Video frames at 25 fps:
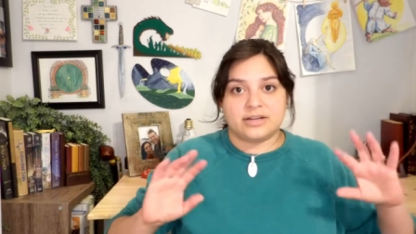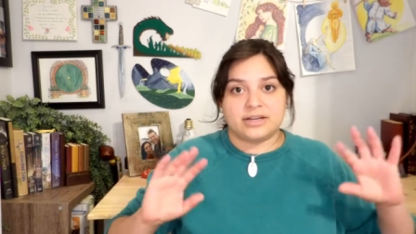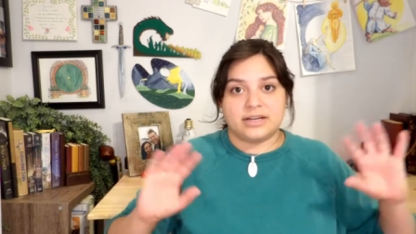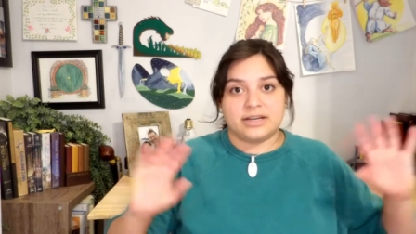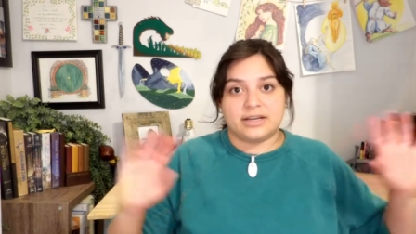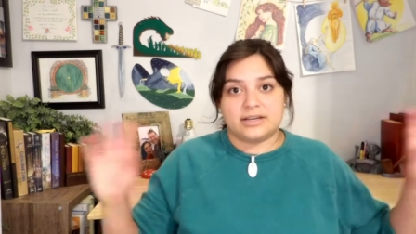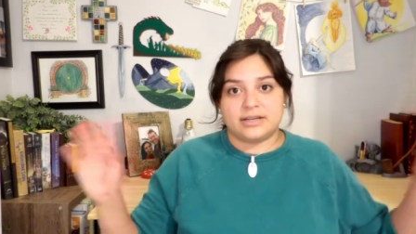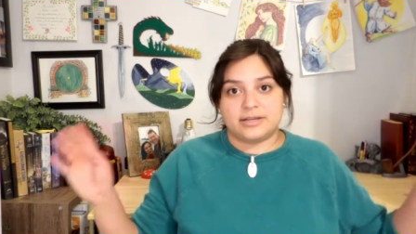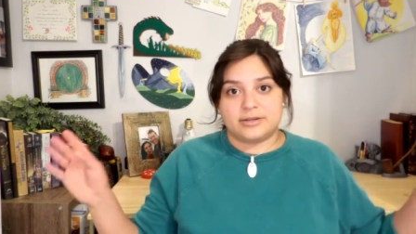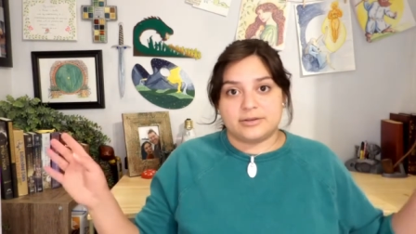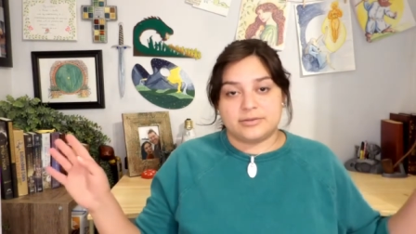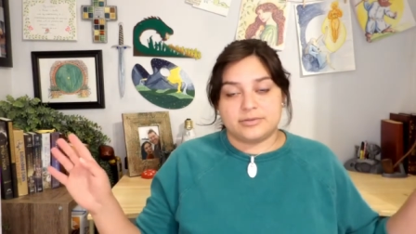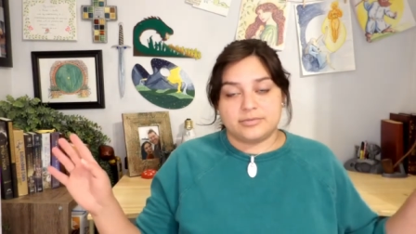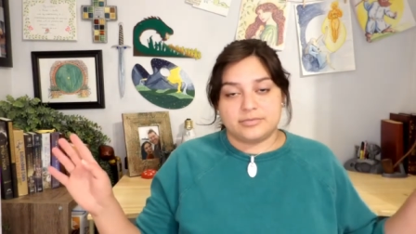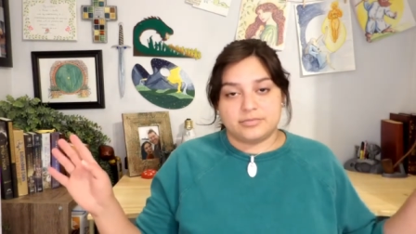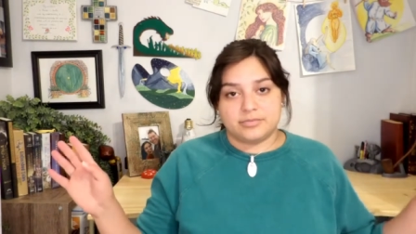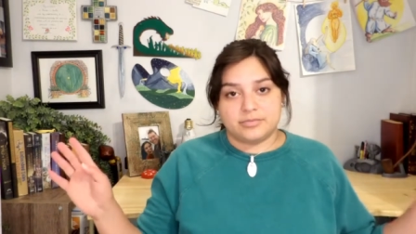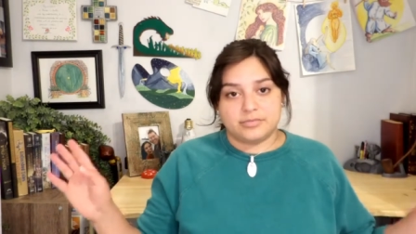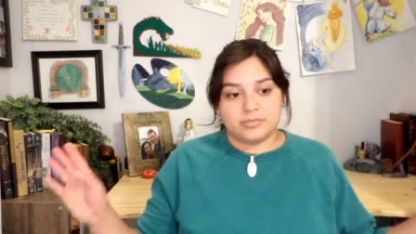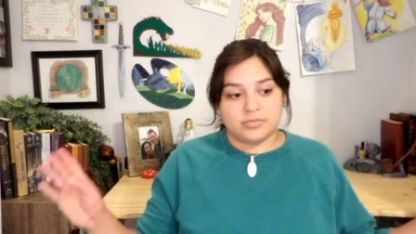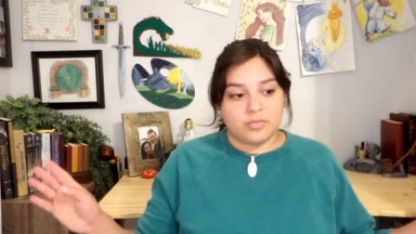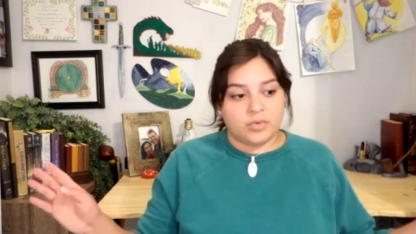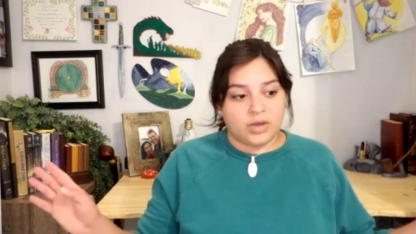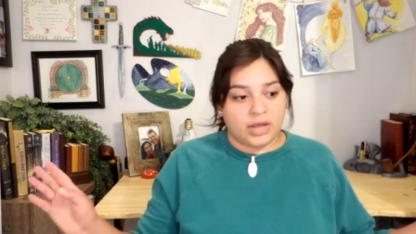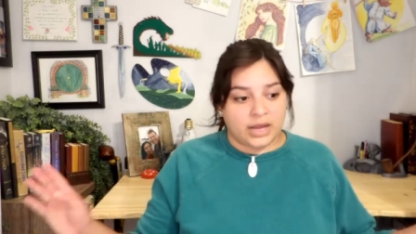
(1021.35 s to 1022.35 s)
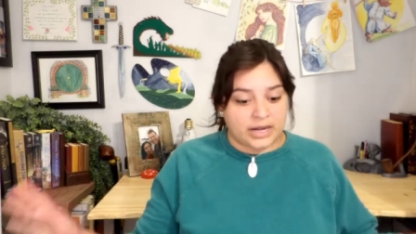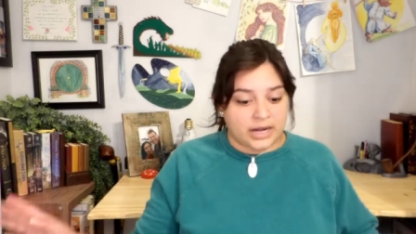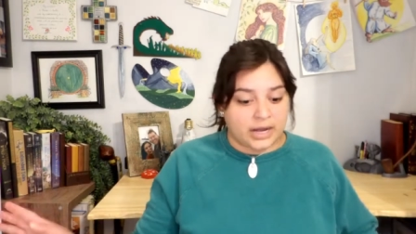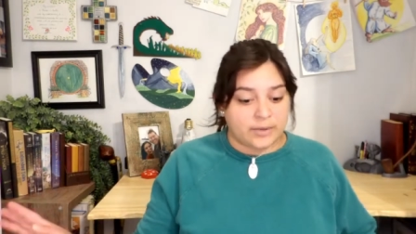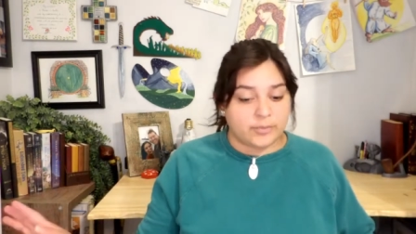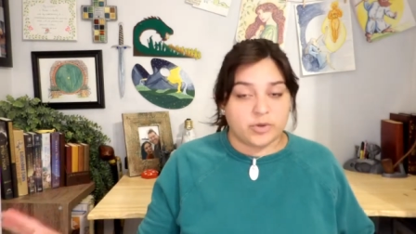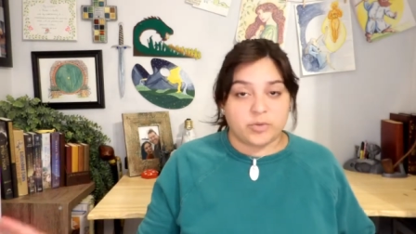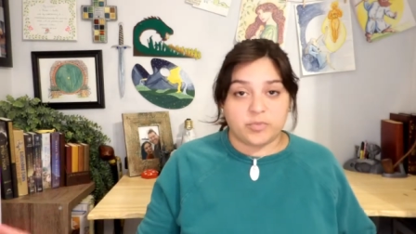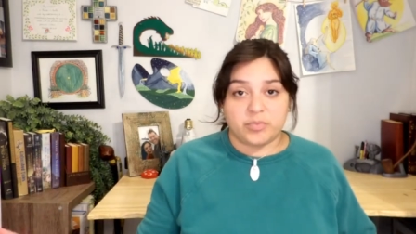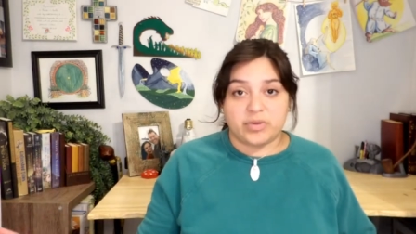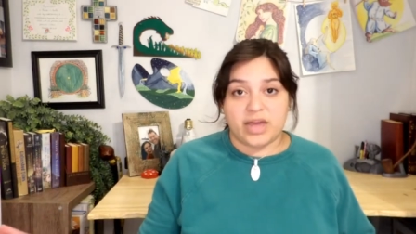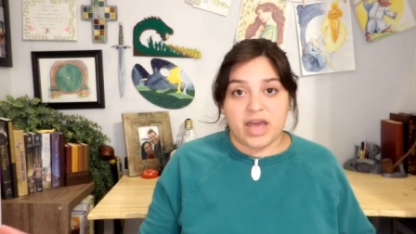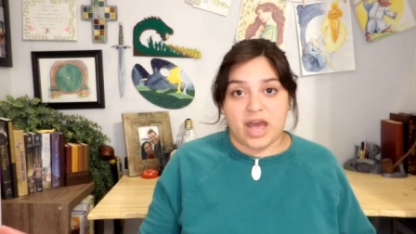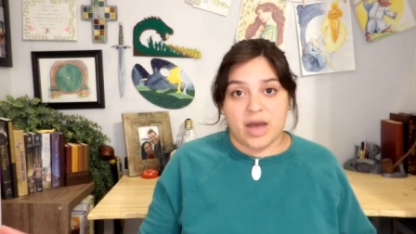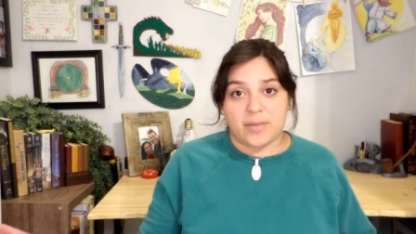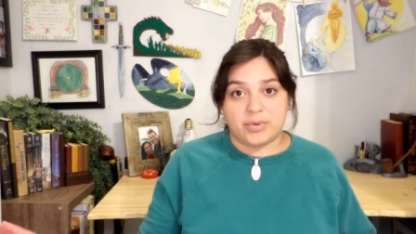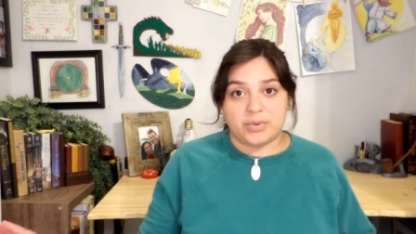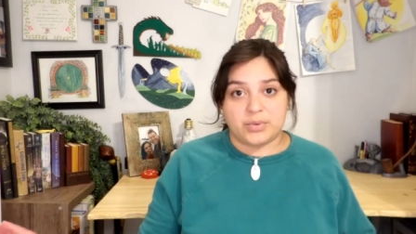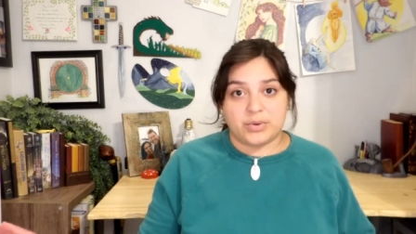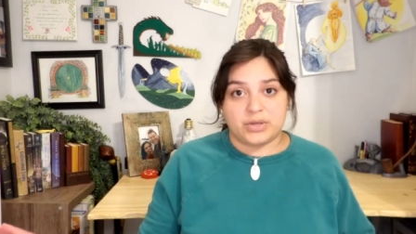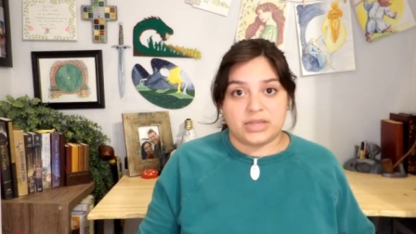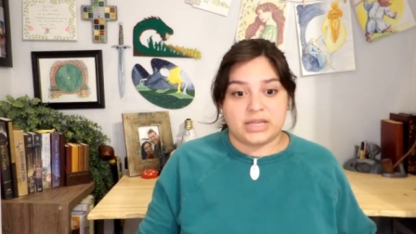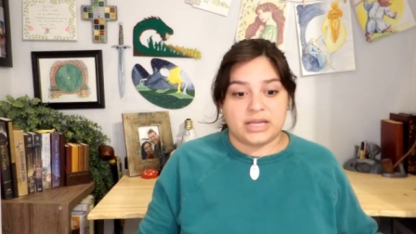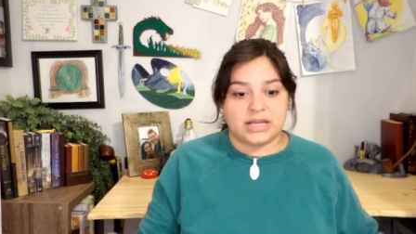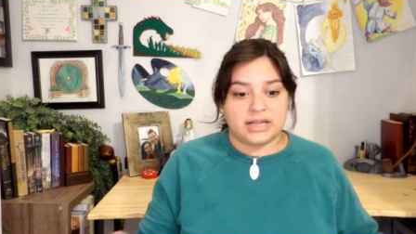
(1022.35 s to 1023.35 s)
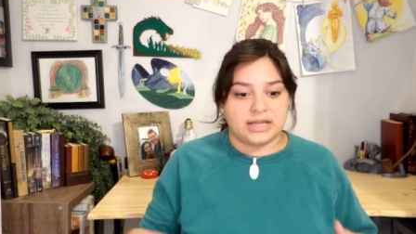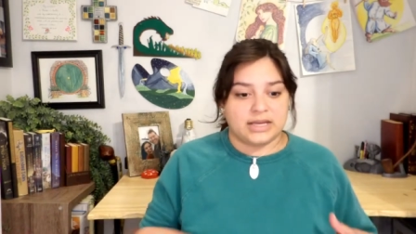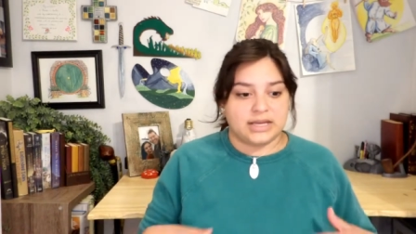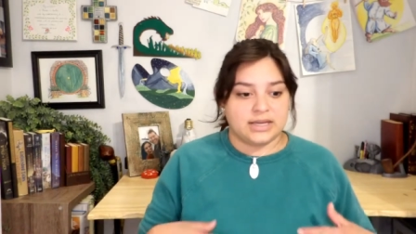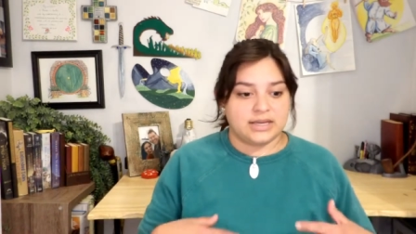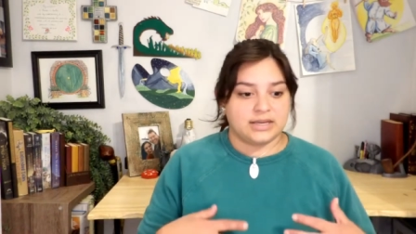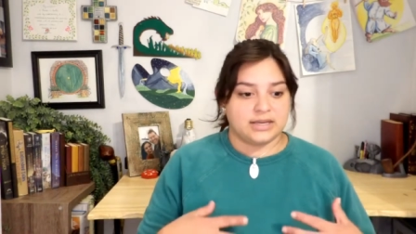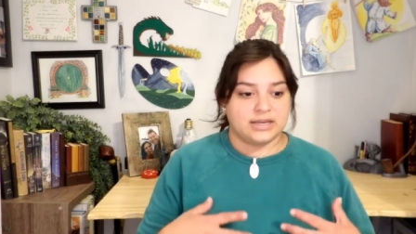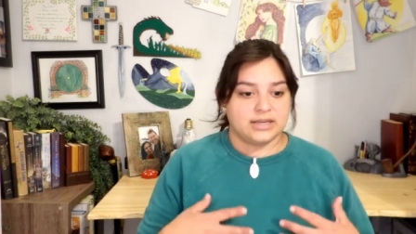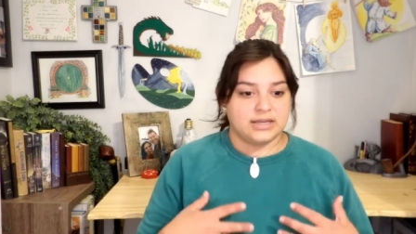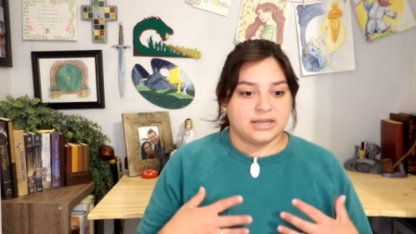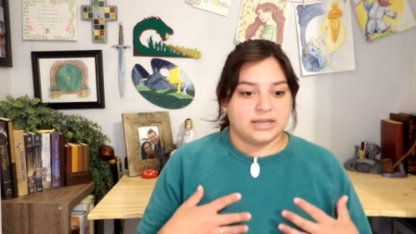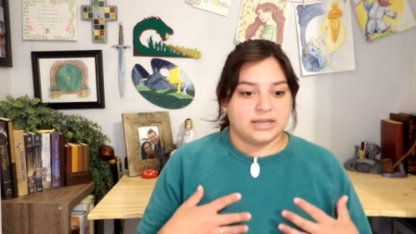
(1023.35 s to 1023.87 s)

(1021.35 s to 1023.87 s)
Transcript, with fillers: like and I'm going to be happy with that like